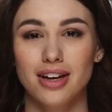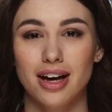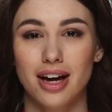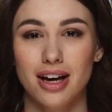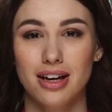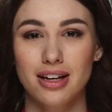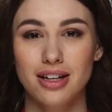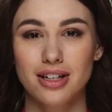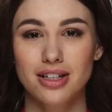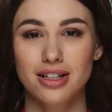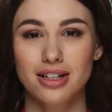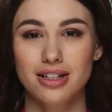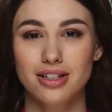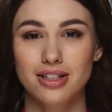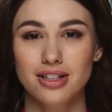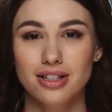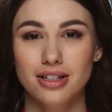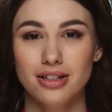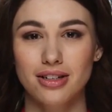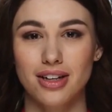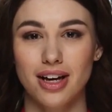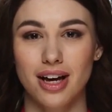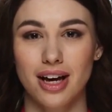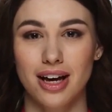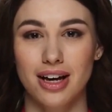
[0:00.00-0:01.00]
analysis,
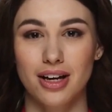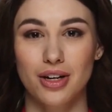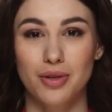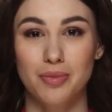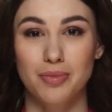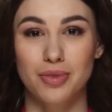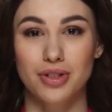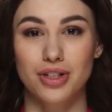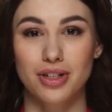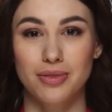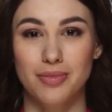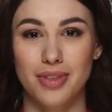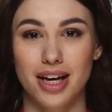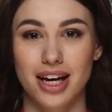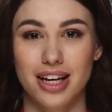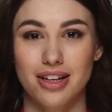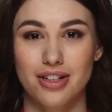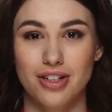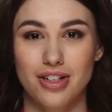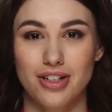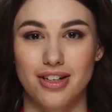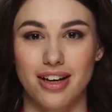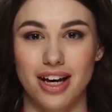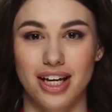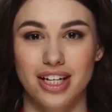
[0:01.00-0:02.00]
head over to
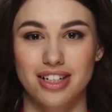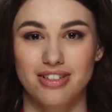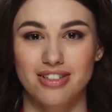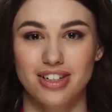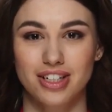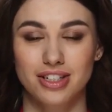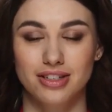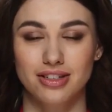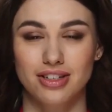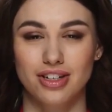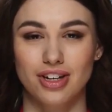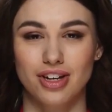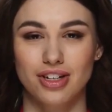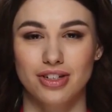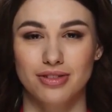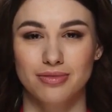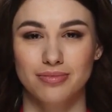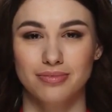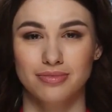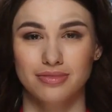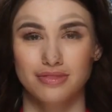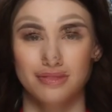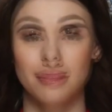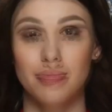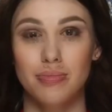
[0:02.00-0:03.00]

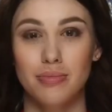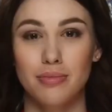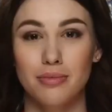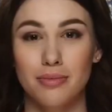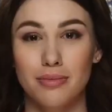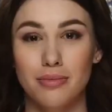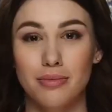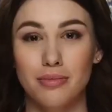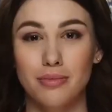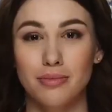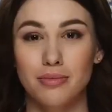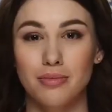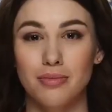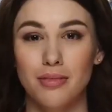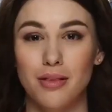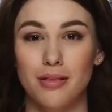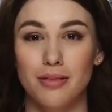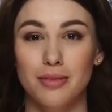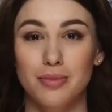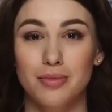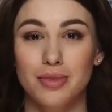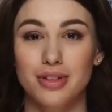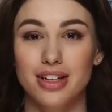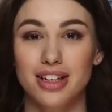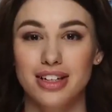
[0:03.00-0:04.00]
matchstat.com.
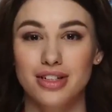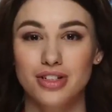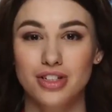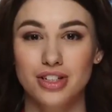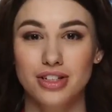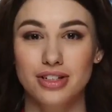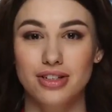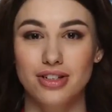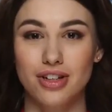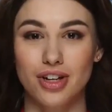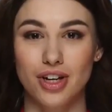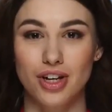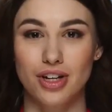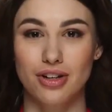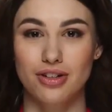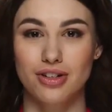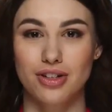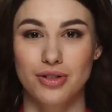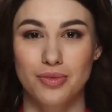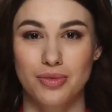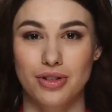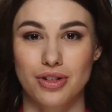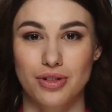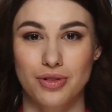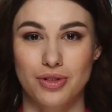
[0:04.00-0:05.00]
Our predictions
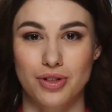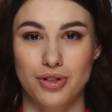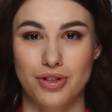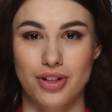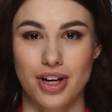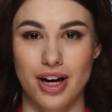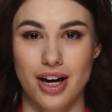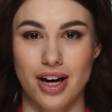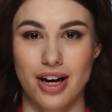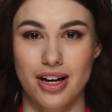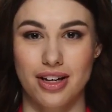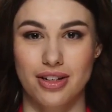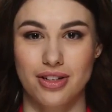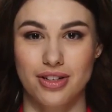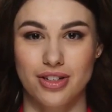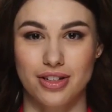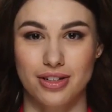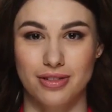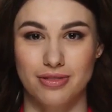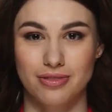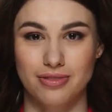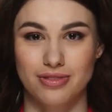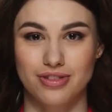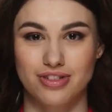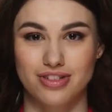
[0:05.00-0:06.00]
also include odds,
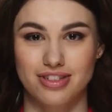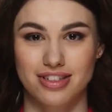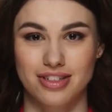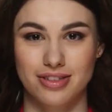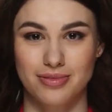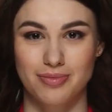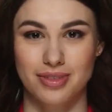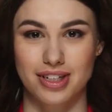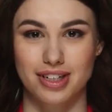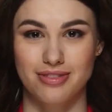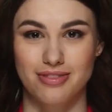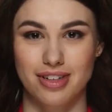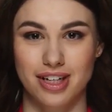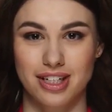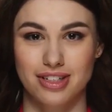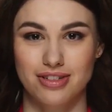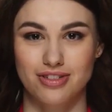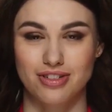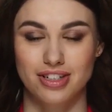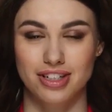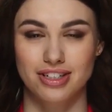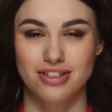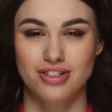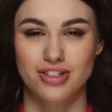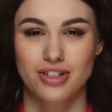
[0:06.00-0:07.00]
so you have
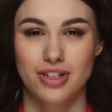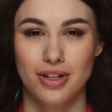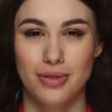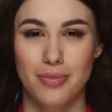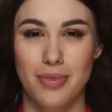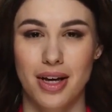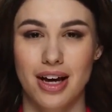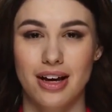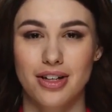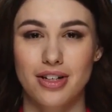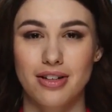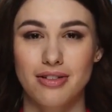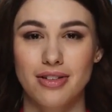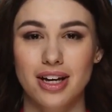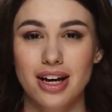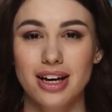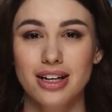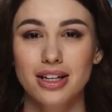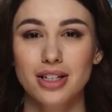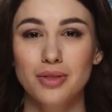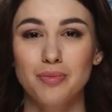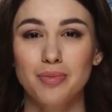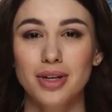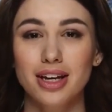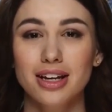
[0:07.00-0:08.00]
access to the best
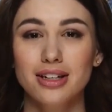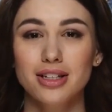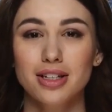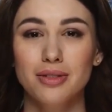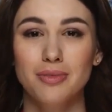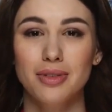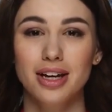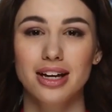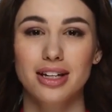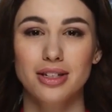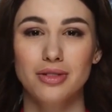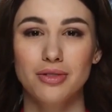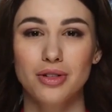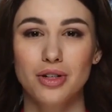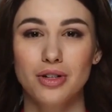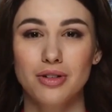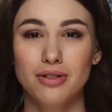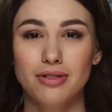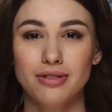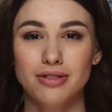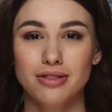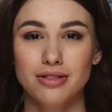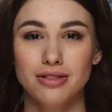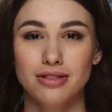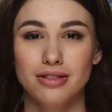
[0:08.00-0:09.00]
value bets available.
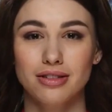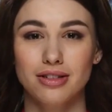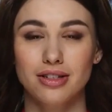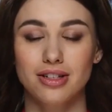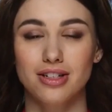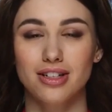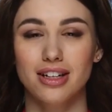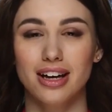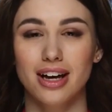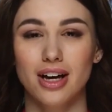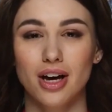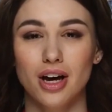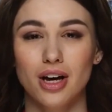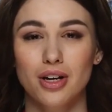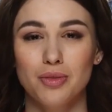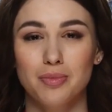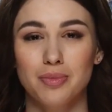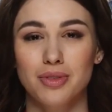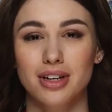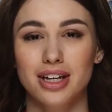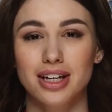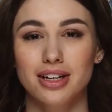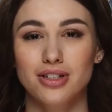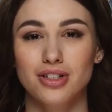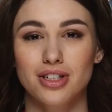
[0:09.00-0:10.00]
See all
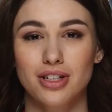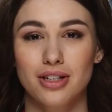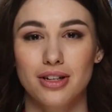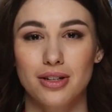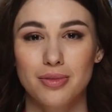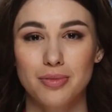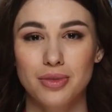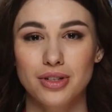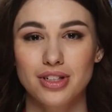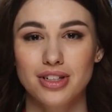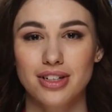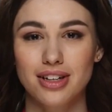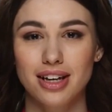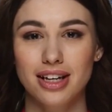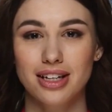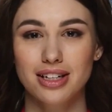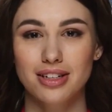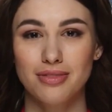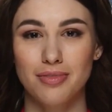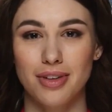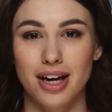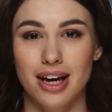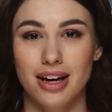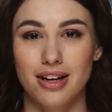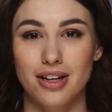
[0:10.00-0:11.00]
predictions for
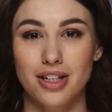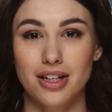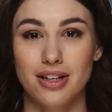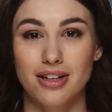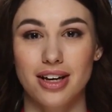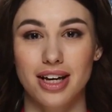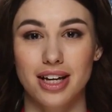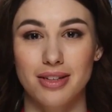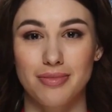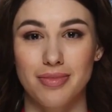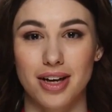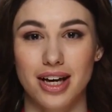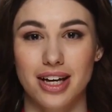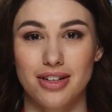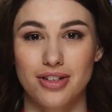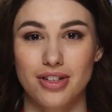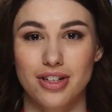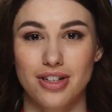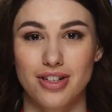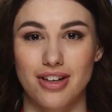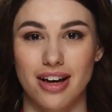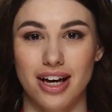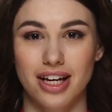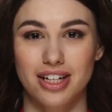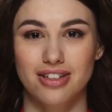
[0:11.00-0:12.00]
today's matches at
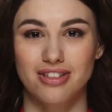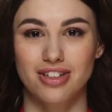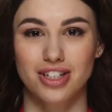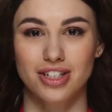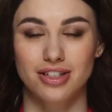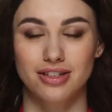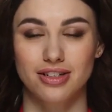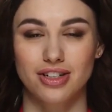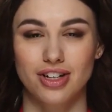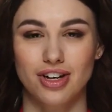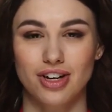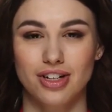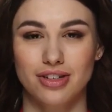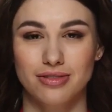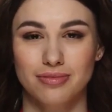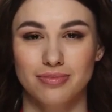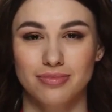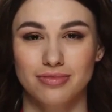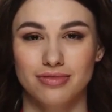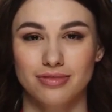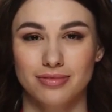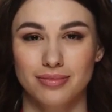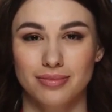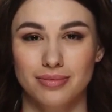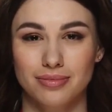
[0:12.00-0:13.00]

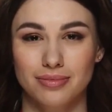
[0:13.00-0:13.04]
matchstat.com.